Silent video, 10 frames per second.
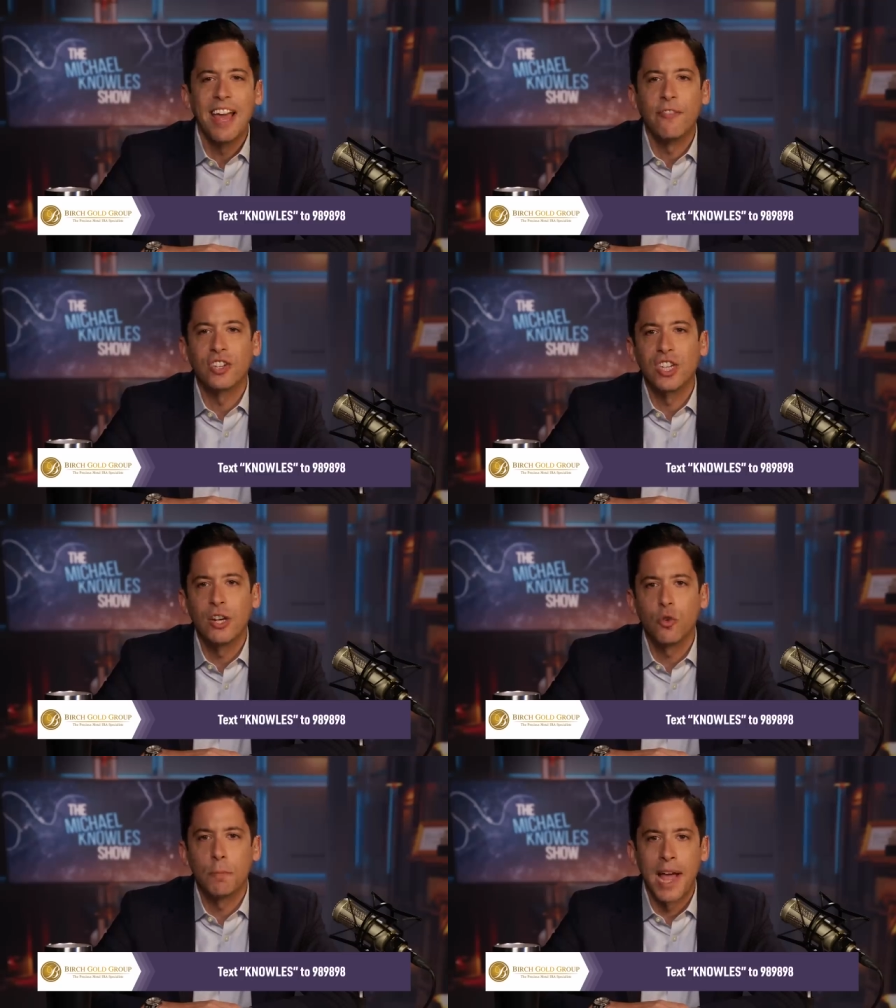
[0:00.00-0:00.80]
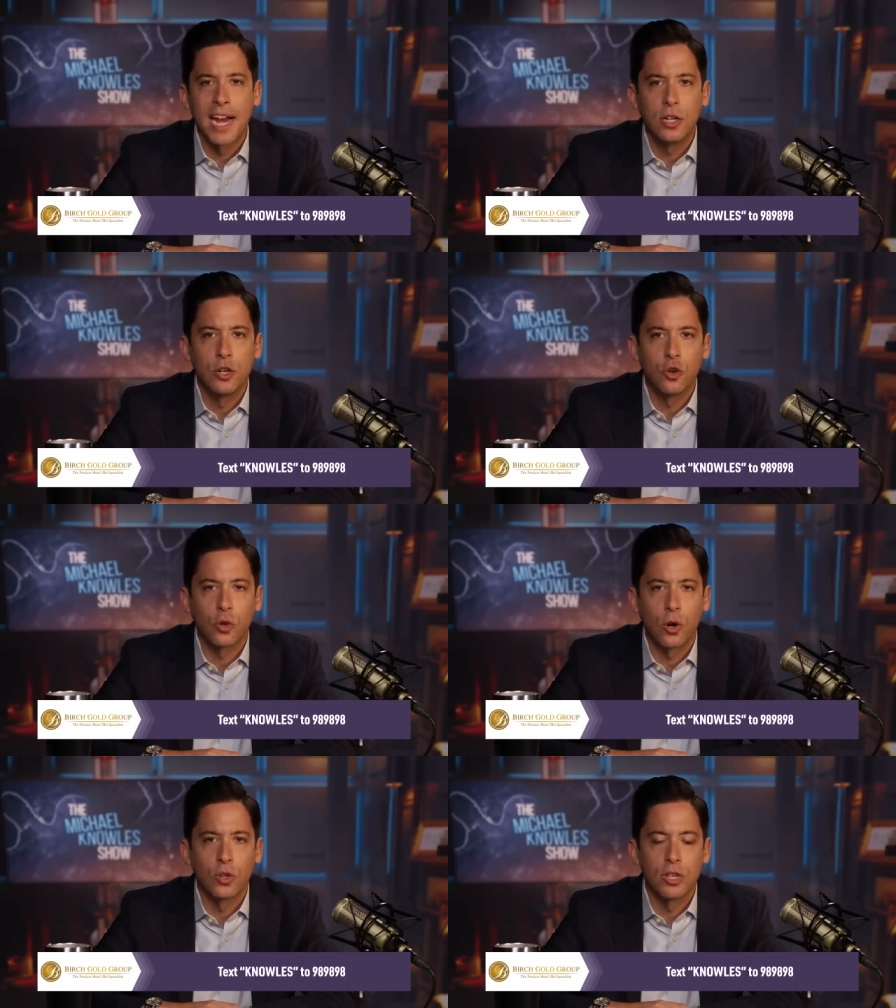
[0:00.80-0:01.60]
If a central bank
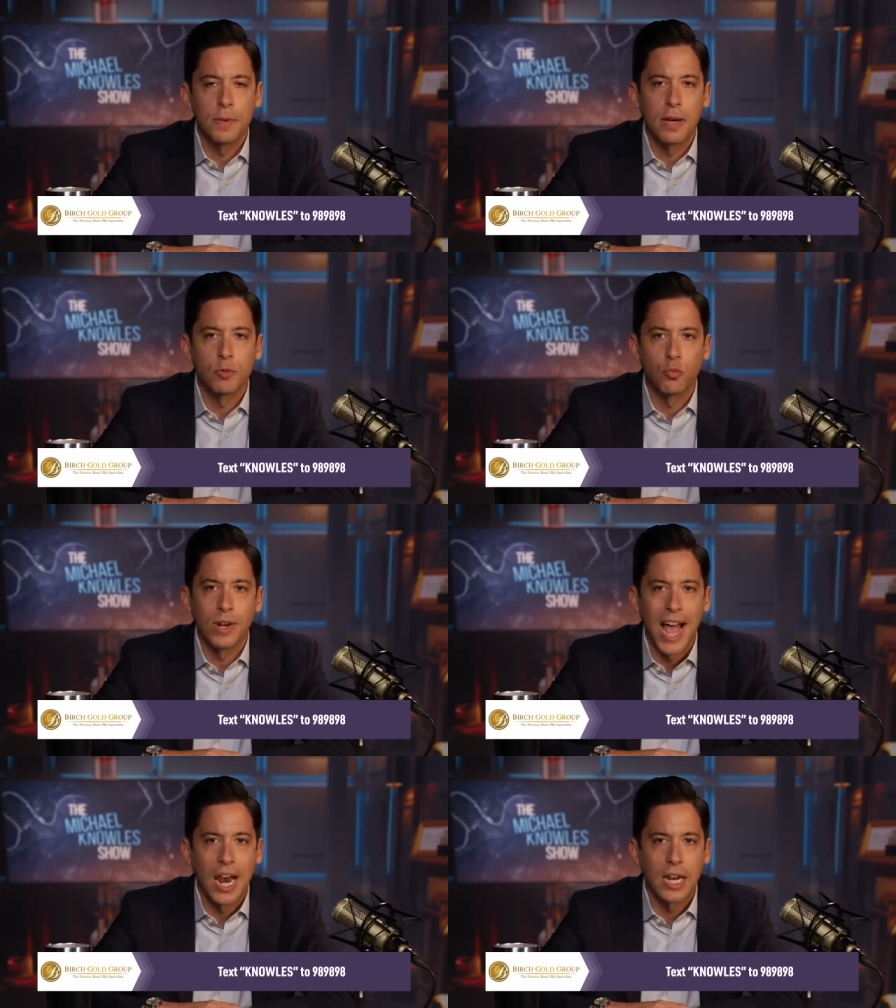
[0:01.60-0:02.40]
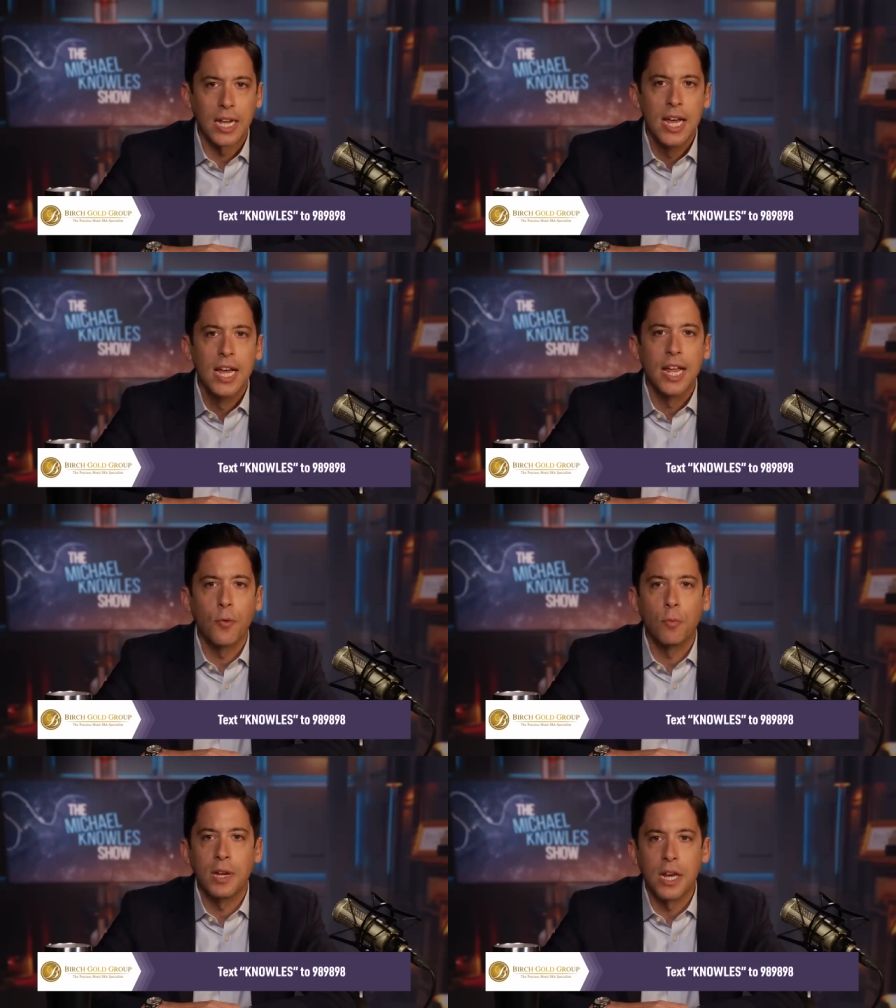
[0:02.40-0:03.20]
digital currency becomes a reality, it
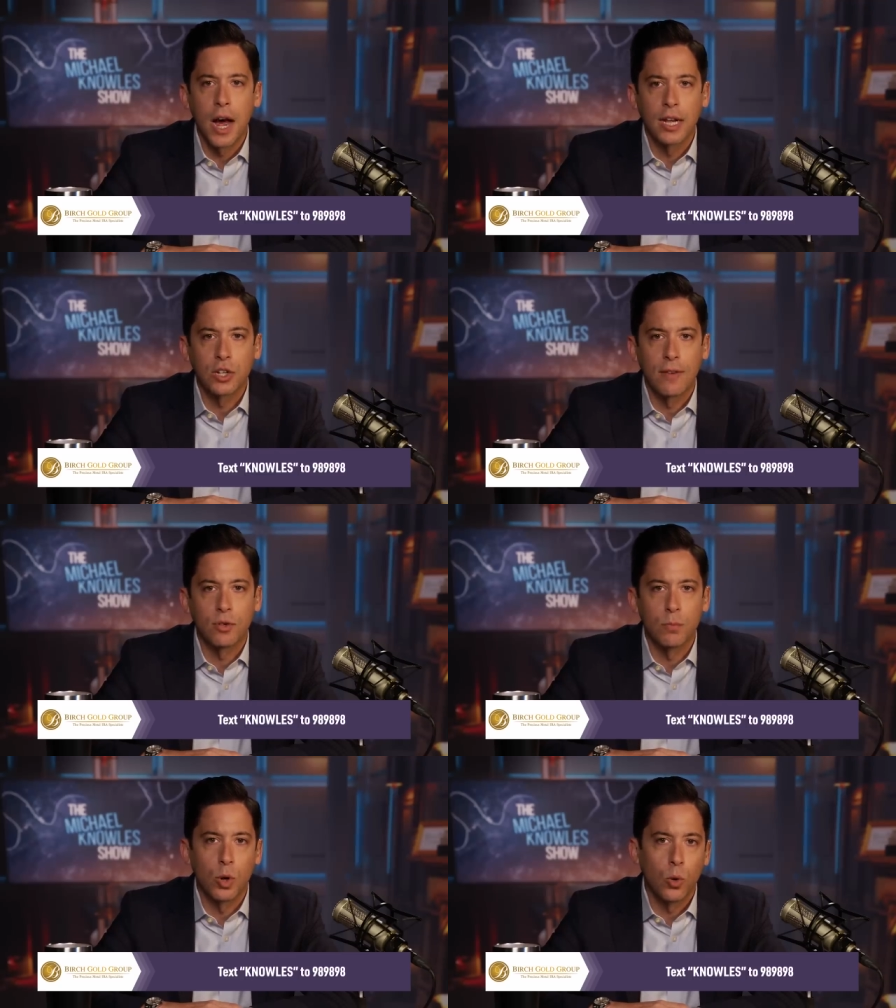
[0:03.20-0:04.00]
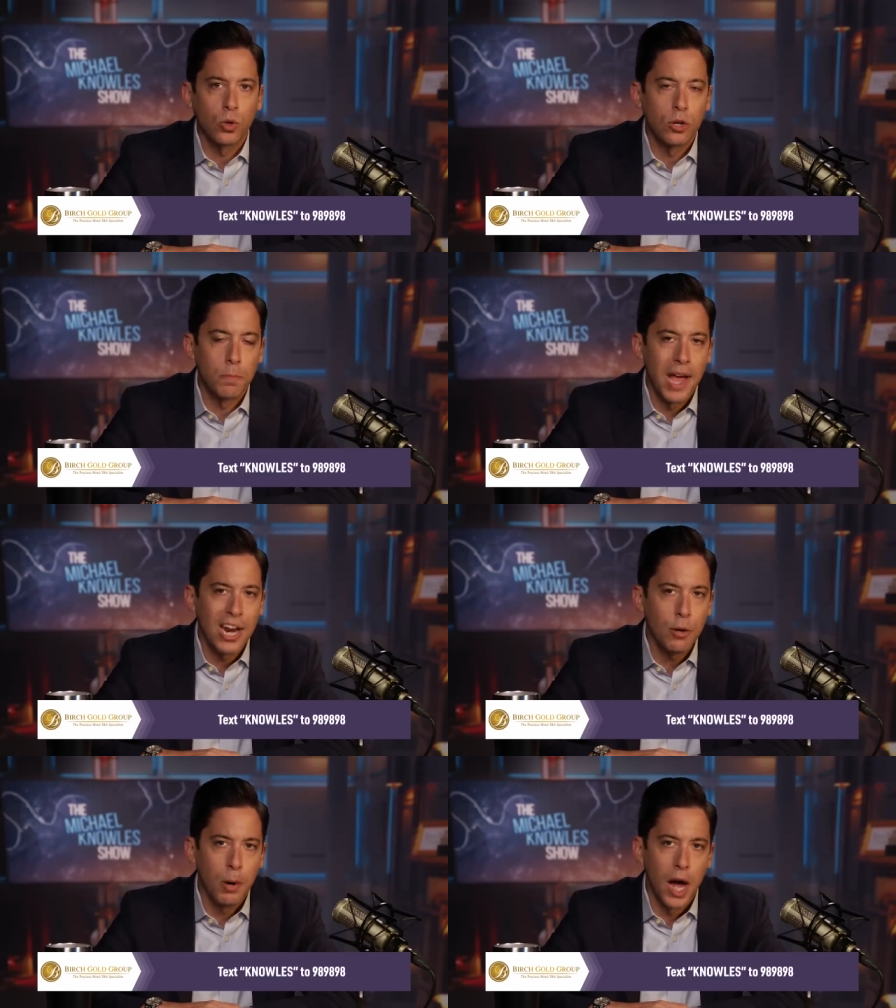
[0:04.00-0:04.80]
will be nice to have some gold to
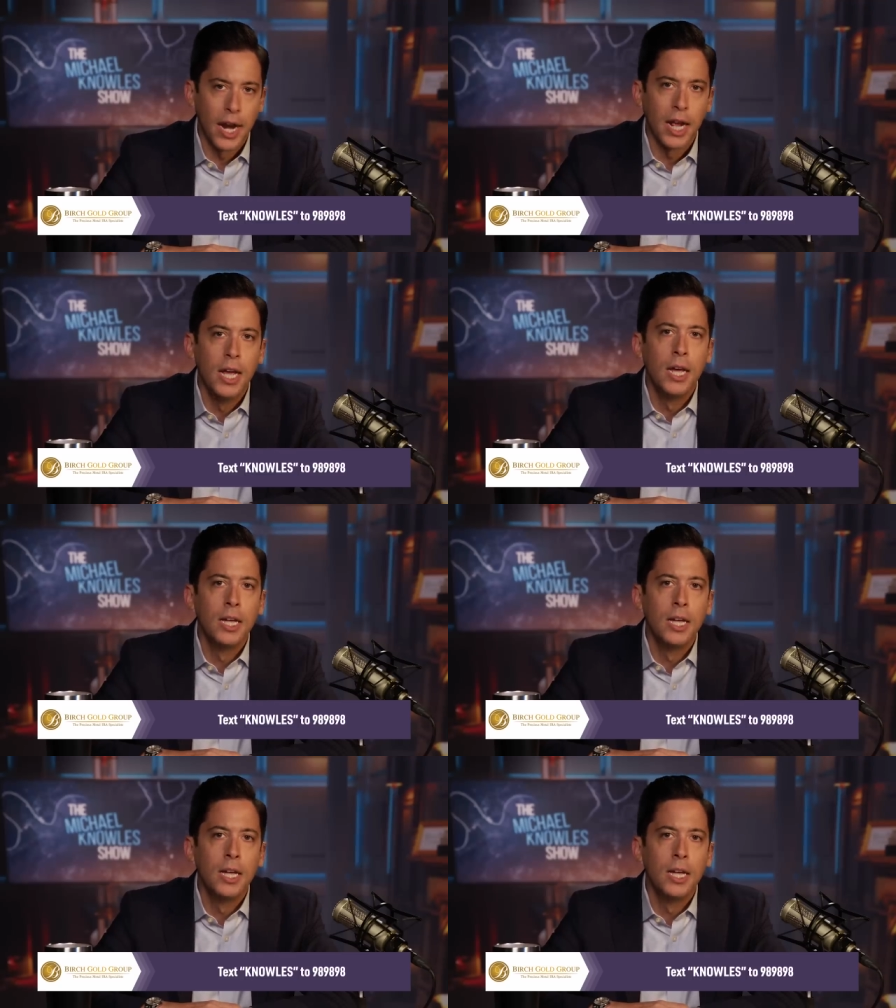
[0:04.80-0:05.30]
depend upon.